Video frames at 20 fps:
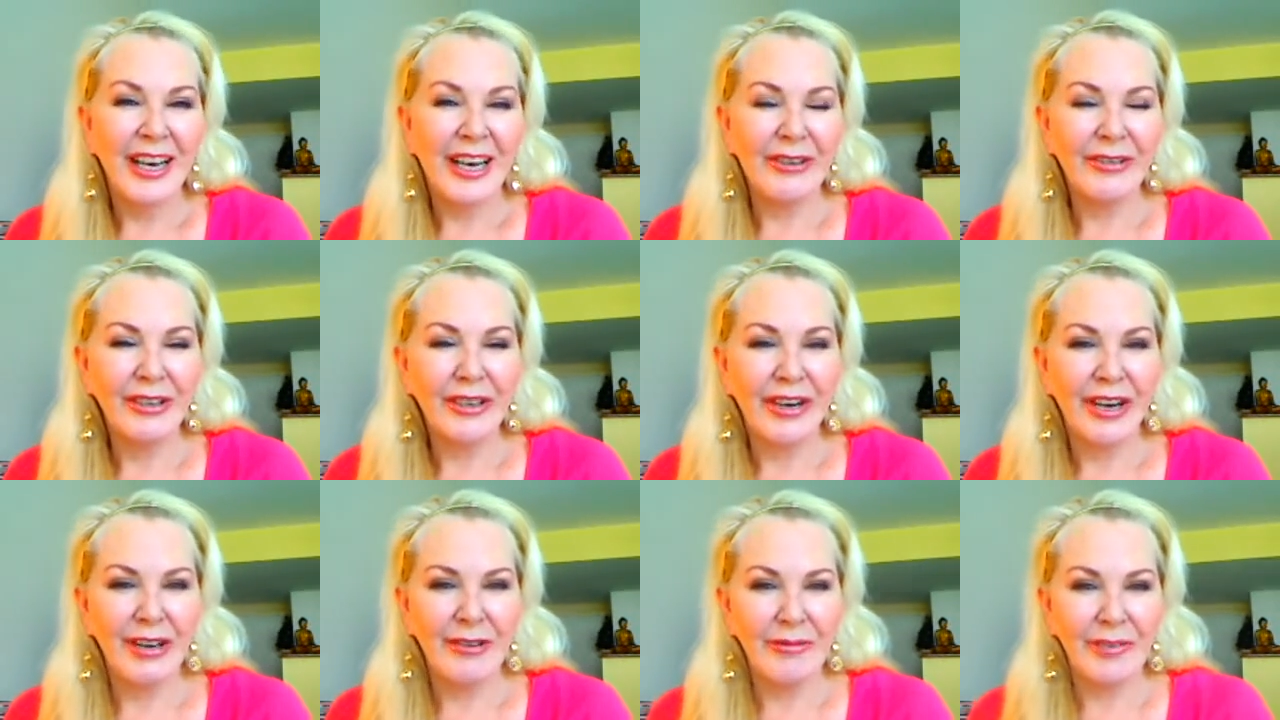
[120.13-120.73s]
Have a
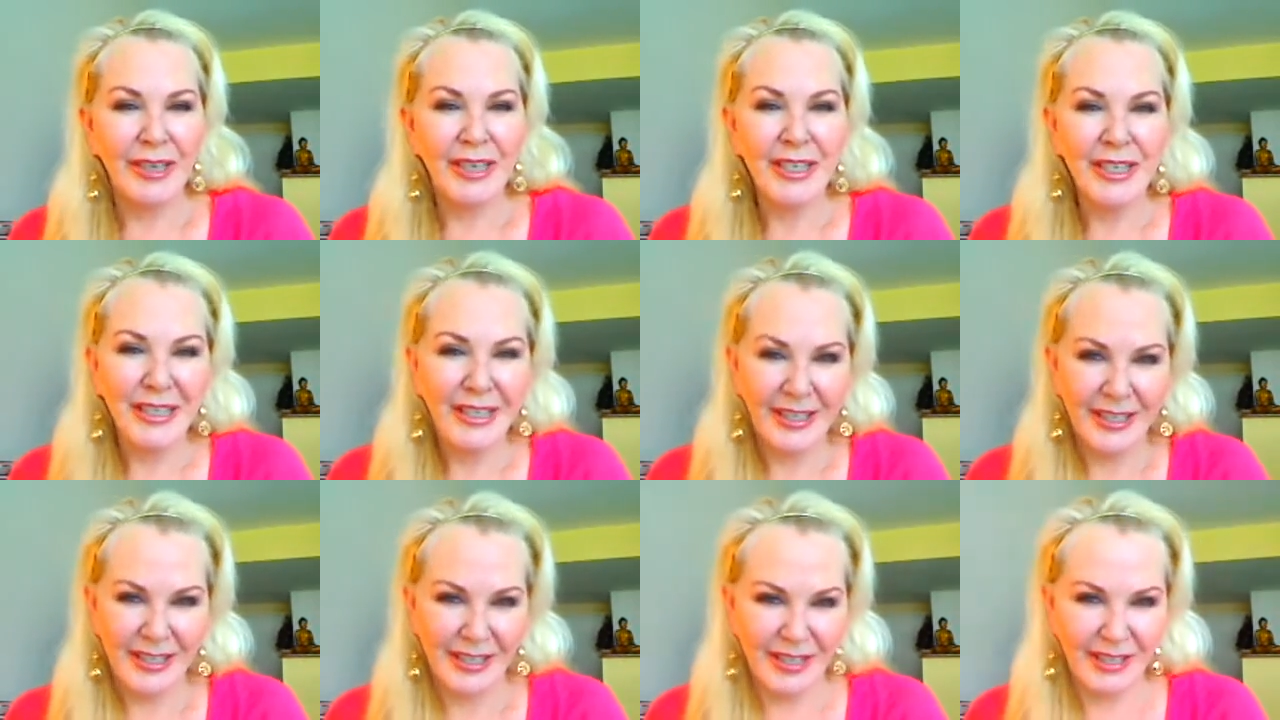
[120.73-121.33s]
great week
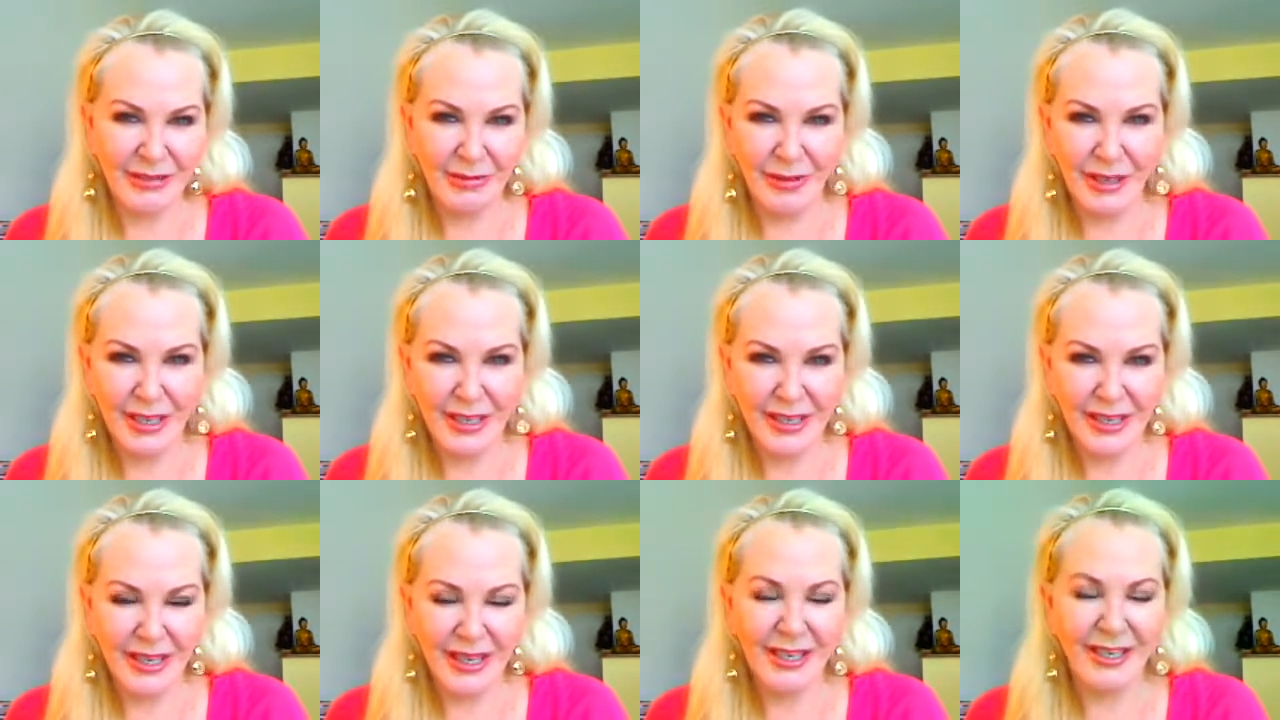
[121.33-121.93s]
this
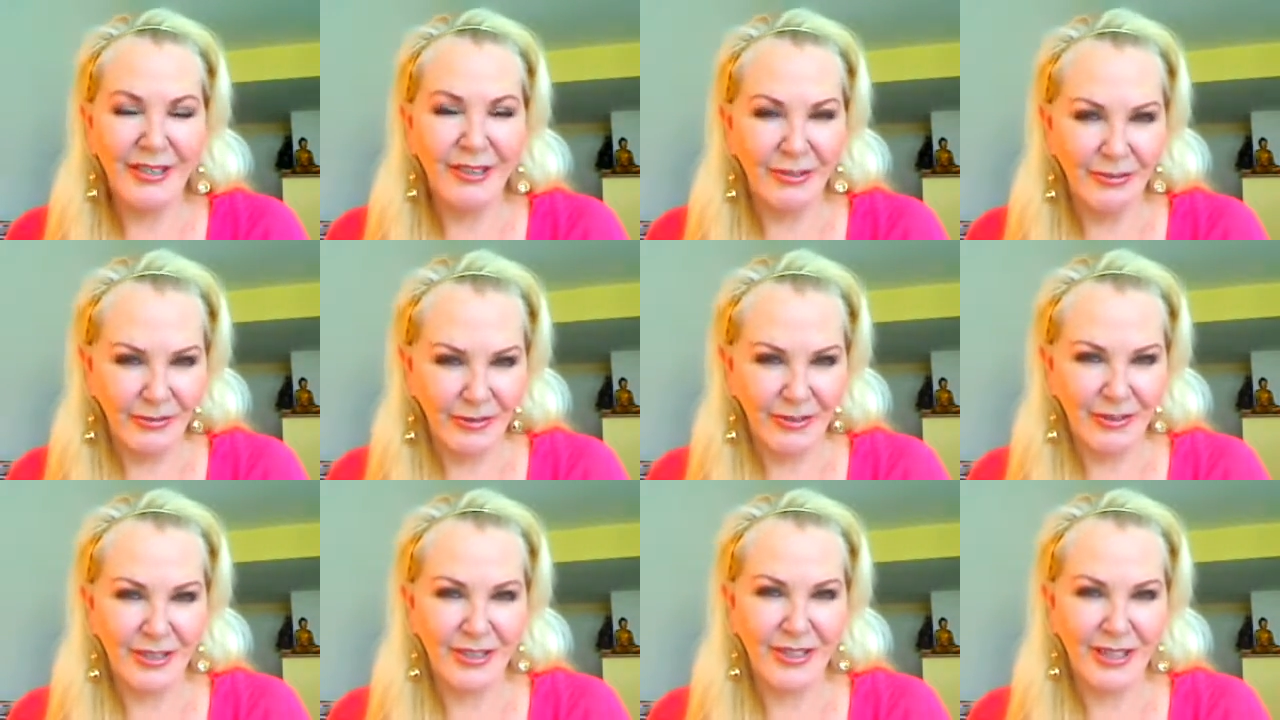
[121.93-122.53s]
week, and I look
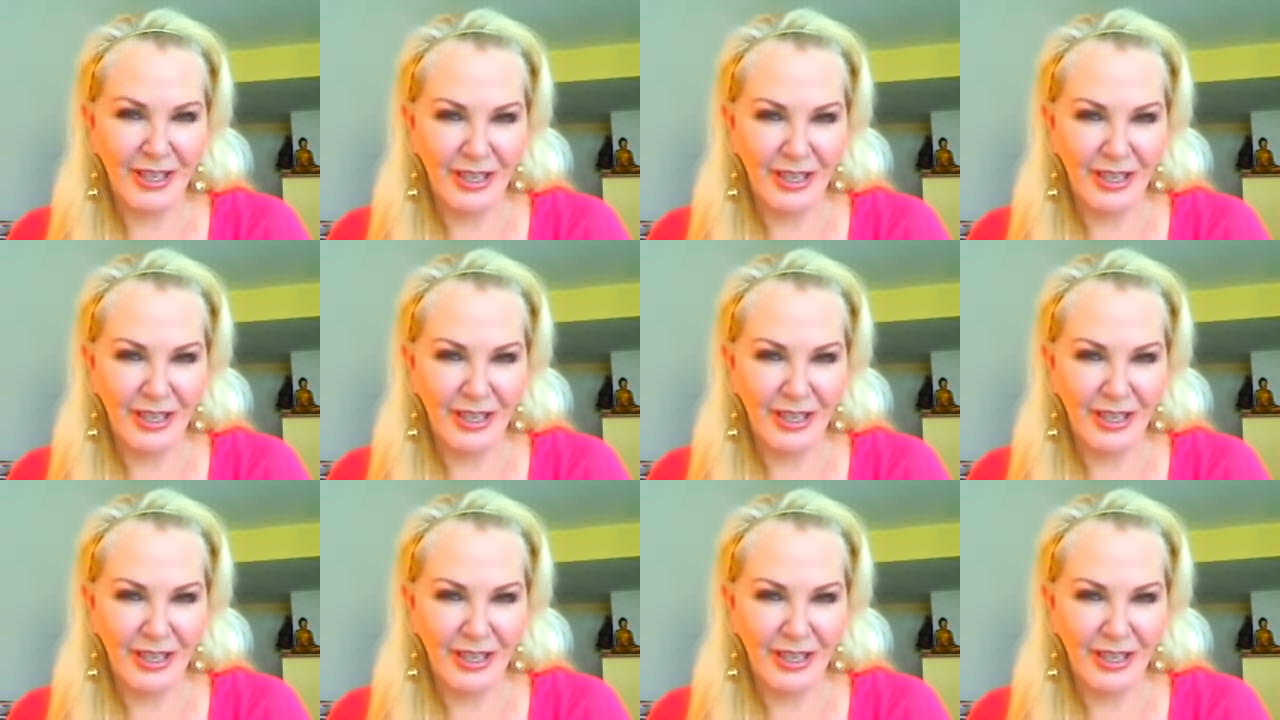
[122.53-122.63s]
forward to